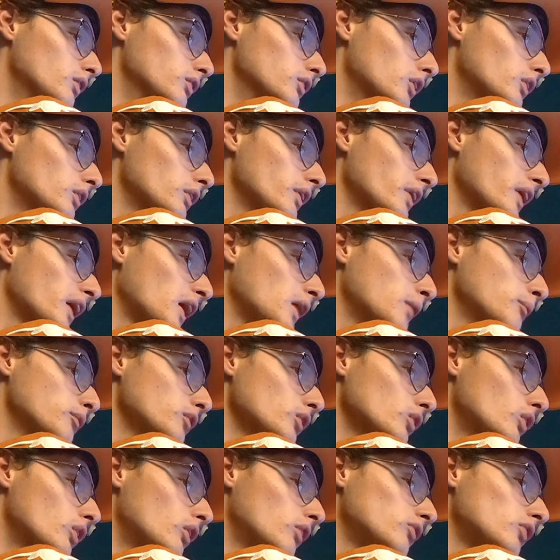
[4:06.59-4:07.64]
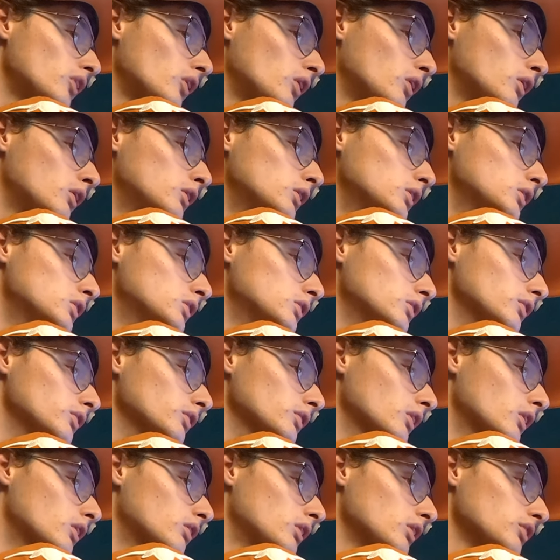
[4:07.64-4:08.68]
Notre Dame, Louisville.
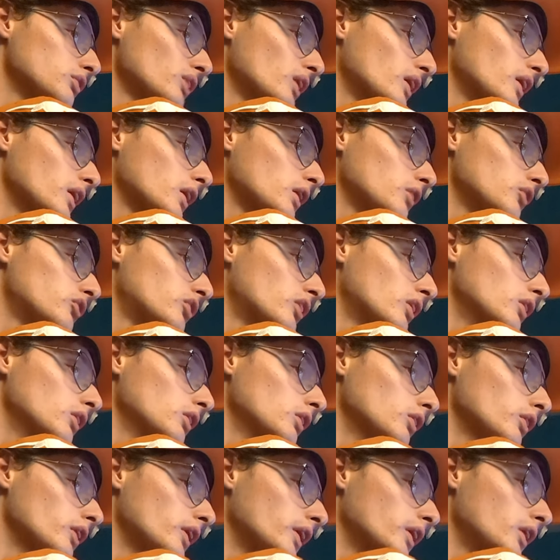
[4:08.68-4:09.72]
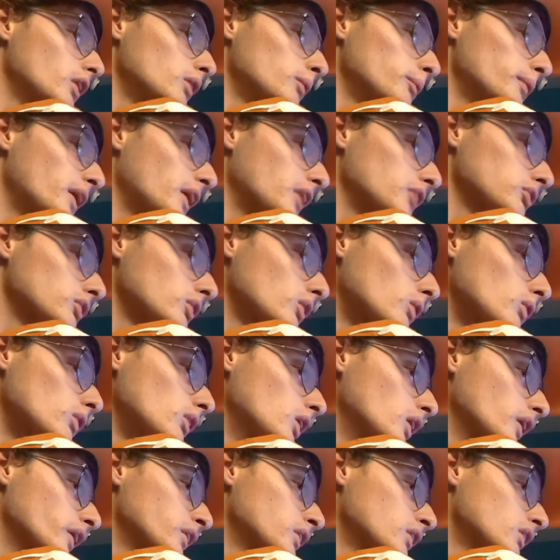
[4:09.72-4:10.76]
Louisville trying to continue their magical
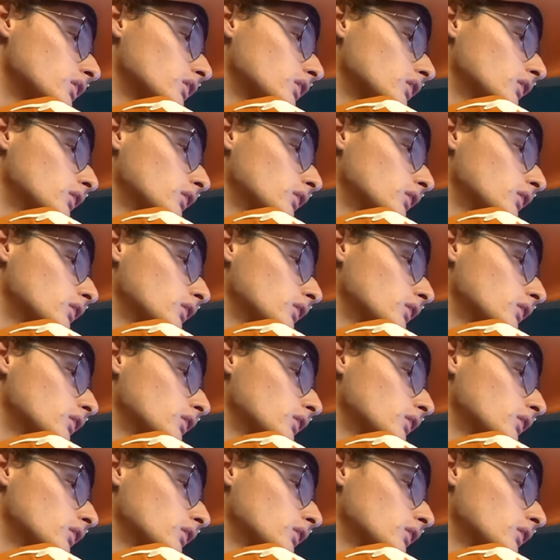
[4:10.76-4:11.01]
run.